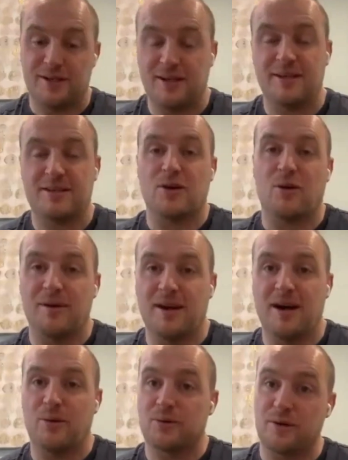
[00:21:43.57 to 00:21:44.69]
he told me
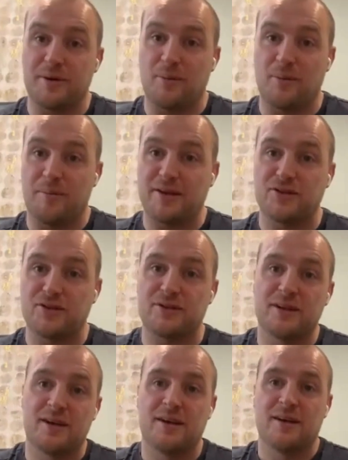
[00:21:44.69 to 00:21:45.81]
I was going to be on bench.
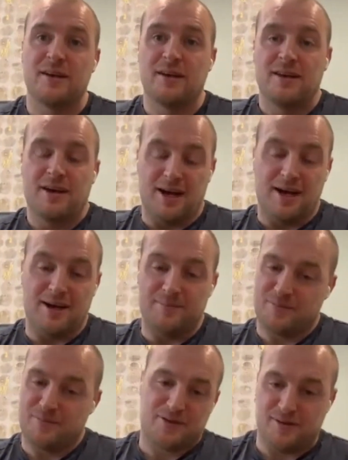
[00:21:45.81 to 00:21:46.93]

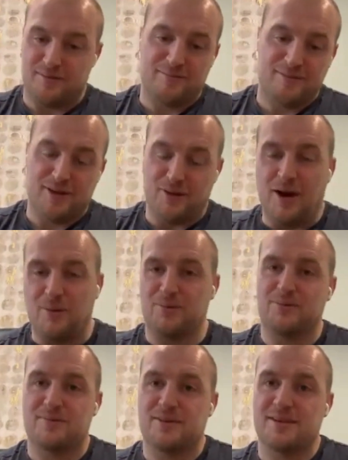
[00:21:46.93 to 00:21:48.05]
So I was
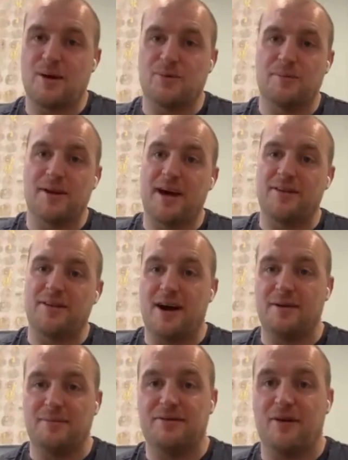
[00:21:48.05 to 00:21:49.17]
sat with my dad
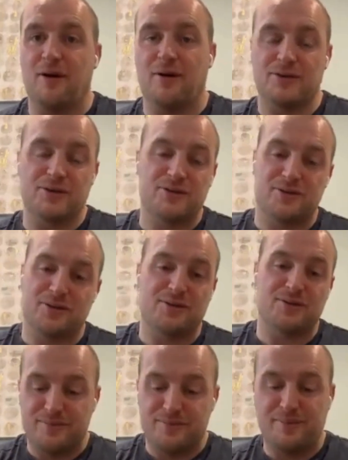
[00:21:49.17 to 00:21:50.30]
night before, just a
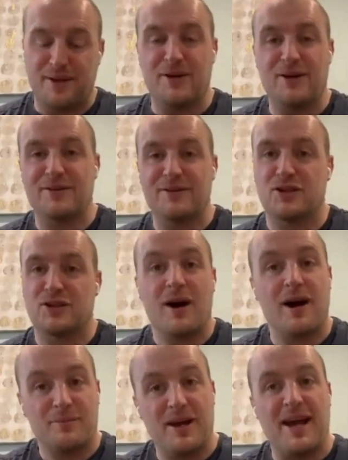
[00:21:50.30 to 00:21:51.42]
bit nervous as you
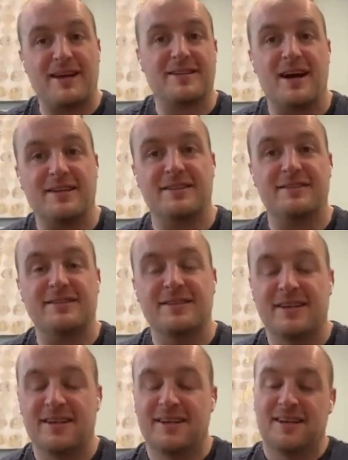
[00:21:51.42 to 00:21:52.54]
are, but excited.
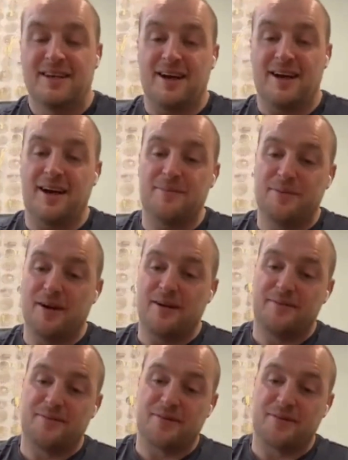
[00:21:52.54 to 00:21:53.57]
But